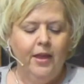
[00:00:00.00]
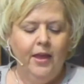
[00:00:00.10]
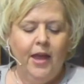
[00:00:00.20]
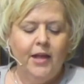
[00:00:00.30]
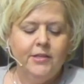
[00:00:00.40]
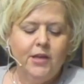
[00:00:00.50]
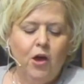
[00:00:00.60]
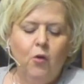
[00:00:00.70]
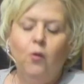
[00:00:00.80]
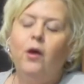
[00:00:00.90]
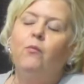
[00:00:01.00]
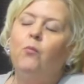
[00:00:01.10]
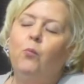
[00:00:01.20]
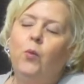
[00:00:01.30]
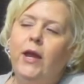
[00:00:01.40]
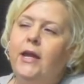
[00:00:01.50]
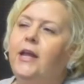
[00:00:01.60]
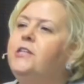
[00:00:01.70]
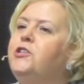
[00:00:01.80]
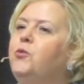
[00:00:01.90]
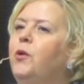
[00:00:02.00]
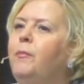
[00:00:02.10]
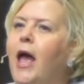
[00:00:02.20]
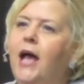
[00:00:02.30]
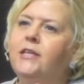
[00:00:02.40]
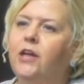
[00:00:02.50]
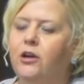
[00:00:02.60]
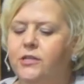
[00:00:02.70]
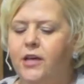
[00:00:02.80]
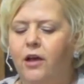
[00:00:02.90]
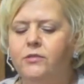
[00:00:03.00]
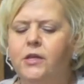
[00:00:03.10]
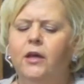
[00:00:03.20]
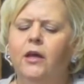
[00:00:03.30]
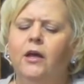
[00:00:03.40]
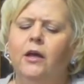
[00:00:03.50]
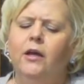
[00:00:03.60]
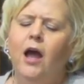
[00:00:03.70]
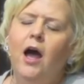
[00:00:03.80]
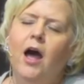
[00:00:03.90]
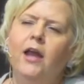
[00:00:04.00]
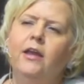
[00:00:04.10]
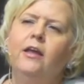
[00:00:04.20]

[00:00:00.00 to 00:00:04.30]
And so we need to ask ourselves God,